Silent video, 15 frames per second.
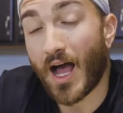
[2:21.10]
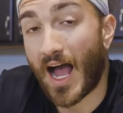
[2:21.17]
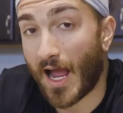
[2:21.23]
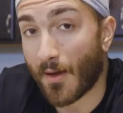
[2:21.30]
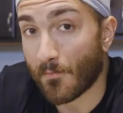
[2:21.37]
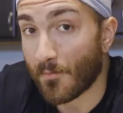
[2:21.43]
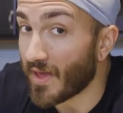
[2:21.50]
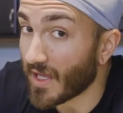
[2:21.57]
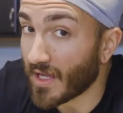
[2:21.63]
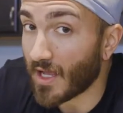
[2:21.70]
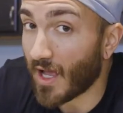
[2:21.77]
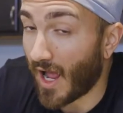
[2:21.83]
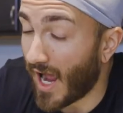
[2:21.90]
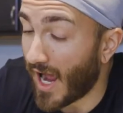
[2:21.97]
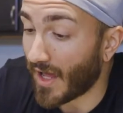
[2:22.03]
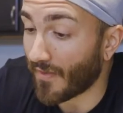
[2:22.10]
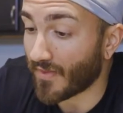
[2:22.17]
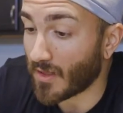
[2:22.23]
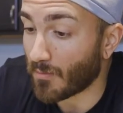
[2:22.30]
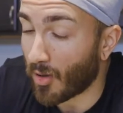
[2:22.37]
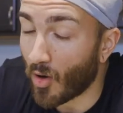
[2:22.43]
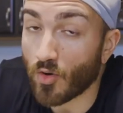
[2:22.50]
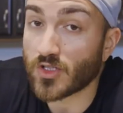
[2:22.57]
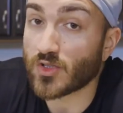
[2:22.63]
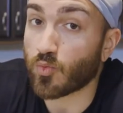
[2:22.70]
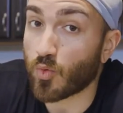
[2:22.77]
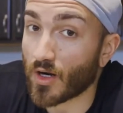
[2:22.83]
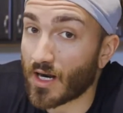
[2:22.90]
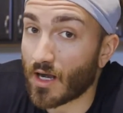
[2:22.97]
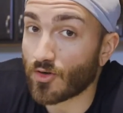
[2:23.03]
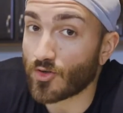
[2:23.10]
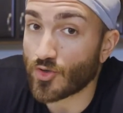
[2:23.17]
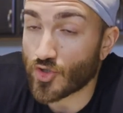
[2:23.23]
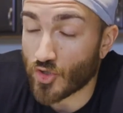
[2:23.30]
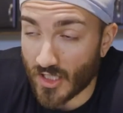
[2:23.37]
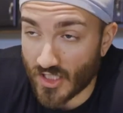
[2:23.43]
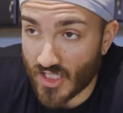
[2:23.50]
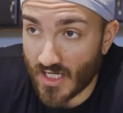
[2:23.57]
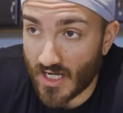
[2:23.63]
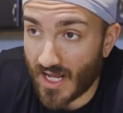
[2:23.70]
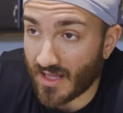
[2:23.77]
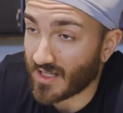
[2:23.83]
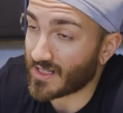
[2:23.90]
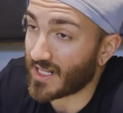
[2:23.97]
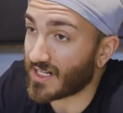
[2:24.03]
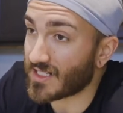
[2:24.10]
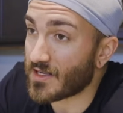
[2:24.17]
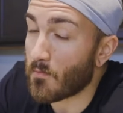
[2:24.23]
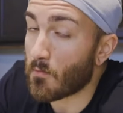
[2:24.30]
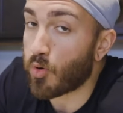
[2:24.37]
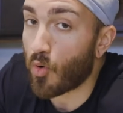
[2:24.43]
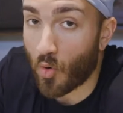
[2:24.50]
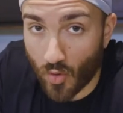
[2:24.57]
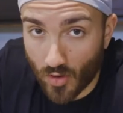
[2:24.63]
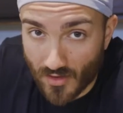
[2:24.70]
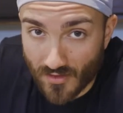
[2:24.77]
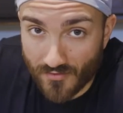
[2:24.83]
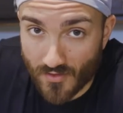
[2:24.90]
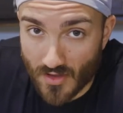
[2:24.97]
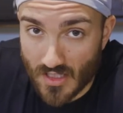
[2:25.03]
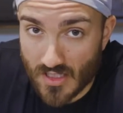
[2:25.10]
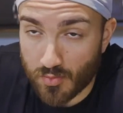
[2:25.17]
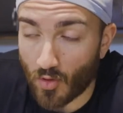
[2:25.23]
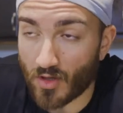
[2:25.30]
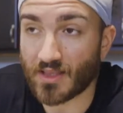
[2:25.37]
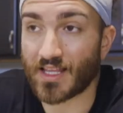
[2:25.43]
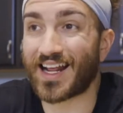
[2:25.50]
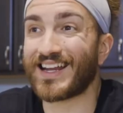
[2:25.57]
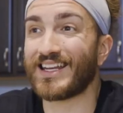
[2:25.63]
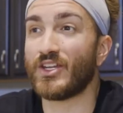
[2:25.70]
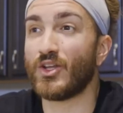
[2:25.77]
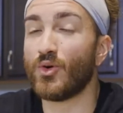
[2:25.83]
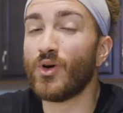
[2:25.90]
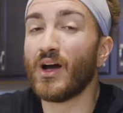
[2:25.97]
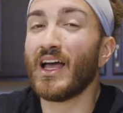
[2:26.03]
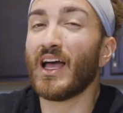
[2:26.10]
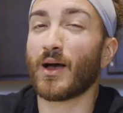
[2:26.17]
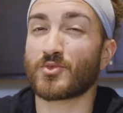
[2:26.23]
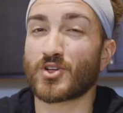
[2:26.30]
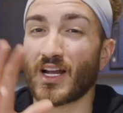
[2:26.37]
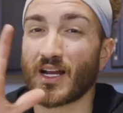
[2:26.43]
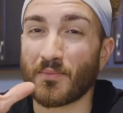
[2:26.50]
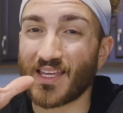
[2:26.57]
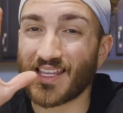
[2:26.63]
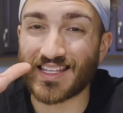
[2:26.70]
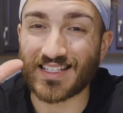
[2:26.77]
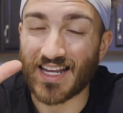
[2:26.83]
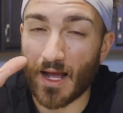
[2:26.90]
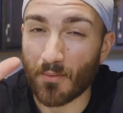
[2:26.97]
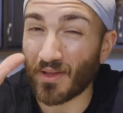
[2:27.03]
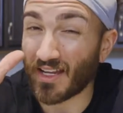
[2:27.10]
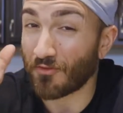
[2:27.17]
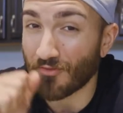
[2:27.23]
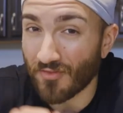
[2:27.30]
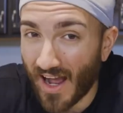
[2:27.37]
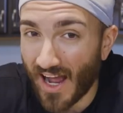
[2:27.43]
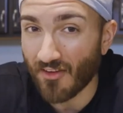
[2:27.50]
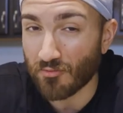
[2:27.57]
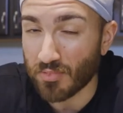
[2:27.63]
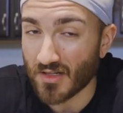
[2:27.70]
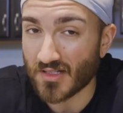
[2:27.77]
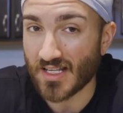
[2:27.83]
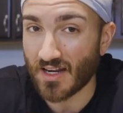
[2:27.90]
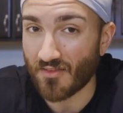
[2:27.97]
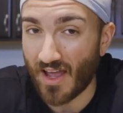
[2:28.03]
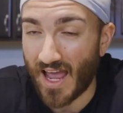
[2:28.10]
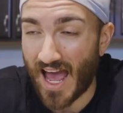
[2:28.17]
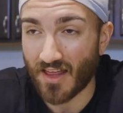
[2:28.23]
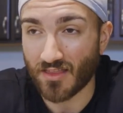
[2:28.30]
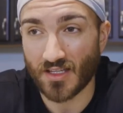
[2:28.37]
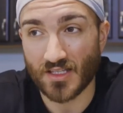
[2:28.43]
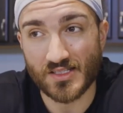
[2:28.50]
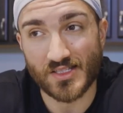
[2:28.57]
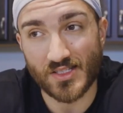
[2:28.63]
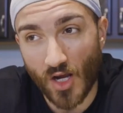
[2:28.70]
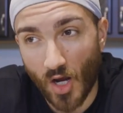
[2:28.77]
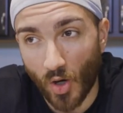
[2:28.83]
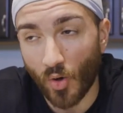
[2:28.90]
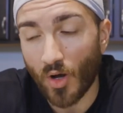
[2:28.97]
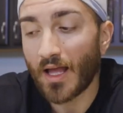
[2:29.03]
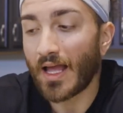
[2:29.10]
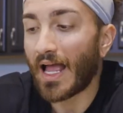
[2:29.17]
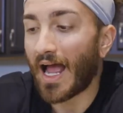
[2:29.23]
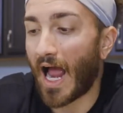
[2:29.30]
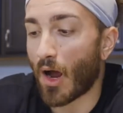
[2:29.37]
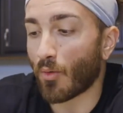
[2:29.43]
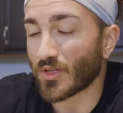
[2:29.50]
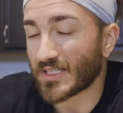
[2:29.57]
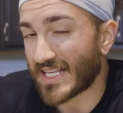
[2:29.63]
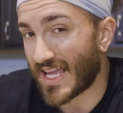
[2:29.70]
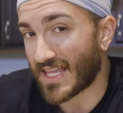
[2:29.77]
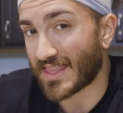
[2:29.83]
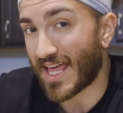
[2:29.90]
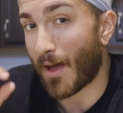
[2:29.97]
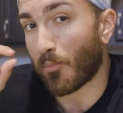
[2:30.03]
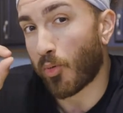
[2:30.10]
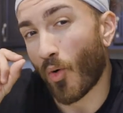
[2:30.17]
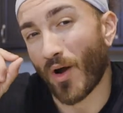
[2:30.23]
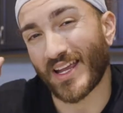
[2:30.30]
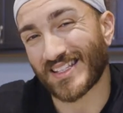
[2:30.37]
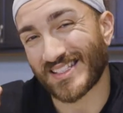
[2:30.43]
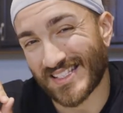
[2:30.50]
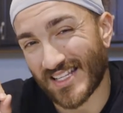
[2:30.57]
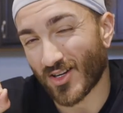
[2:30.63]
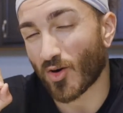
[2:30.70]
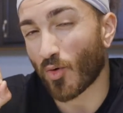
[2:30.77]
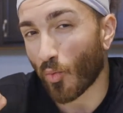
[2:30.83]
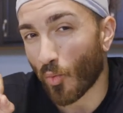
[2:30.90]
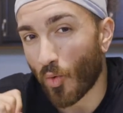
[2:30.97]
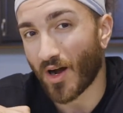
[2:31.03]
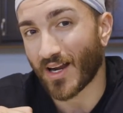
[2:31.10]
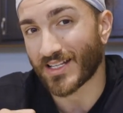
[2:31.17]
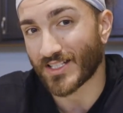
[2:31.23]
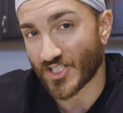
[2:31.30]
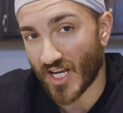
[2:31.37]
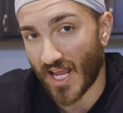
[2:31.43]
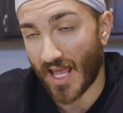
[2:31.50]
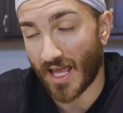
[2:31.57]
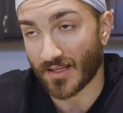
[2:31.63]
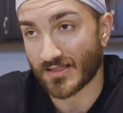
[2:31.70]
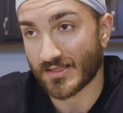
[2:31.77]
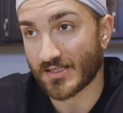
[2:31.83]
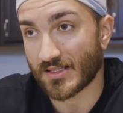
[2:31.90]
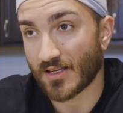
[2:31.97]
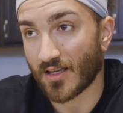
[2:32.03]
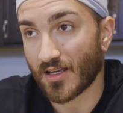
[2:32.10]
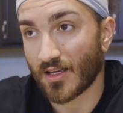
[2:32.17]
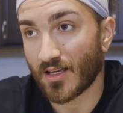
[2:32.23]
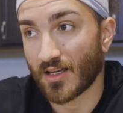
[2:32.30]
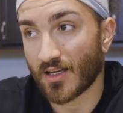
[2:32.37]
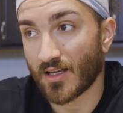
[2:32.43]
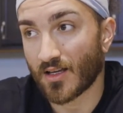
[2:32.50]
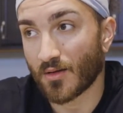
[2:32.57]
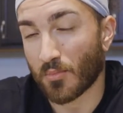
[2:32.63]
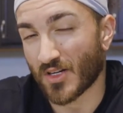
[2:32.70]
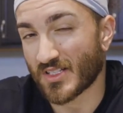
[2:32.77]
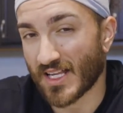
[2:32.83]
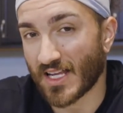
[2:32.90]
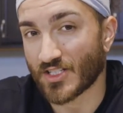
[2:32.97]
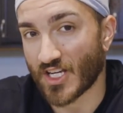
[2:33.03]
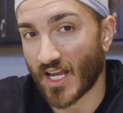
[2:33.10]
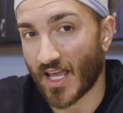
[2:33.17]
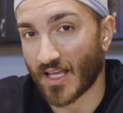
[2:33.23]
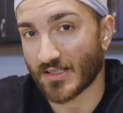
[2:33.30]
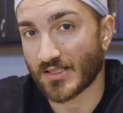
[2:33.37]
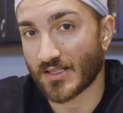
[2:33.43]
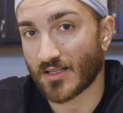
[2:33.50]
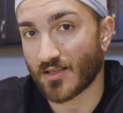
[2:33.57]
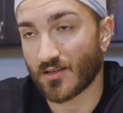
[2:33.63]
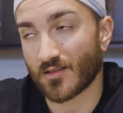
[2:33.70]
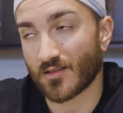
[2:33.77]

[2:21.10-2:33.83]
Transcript: I'm big on the post-workout nutrition. I think that it's important for the sport that I do. I'm trying to be in the top like 5% of athletes, so I will take that 0.01 percent chance